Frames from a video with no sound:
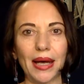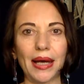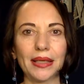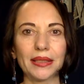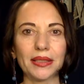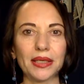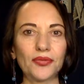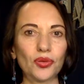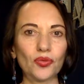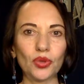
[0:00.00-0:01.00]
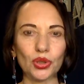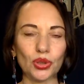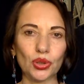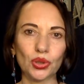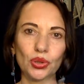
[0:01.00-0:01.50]
And if you want
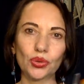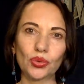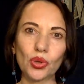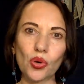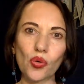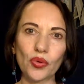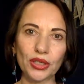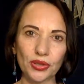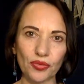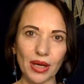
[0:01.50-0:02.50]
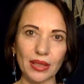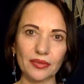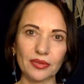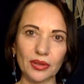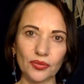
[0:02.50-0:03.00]
to know which one
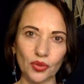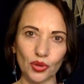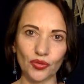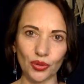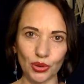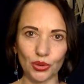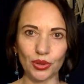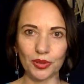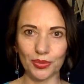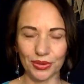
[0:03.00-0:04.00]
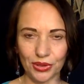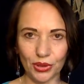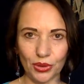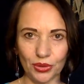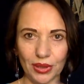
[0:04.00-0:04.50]
will work for you in
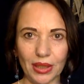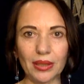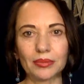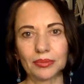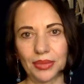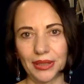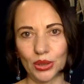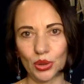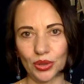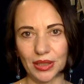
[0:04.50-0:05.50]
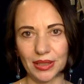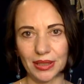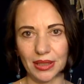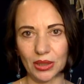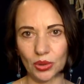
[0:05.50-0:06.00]
particular, please don't
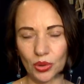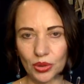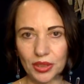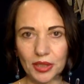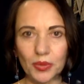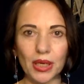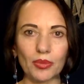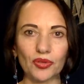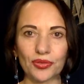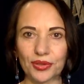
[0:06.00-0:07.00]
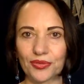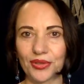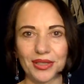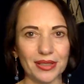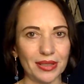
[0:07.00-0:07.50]
hesitate to contact me. I'm offering
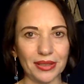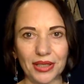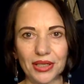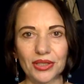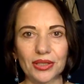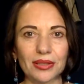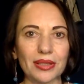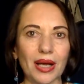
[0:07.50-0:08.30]
free consultations.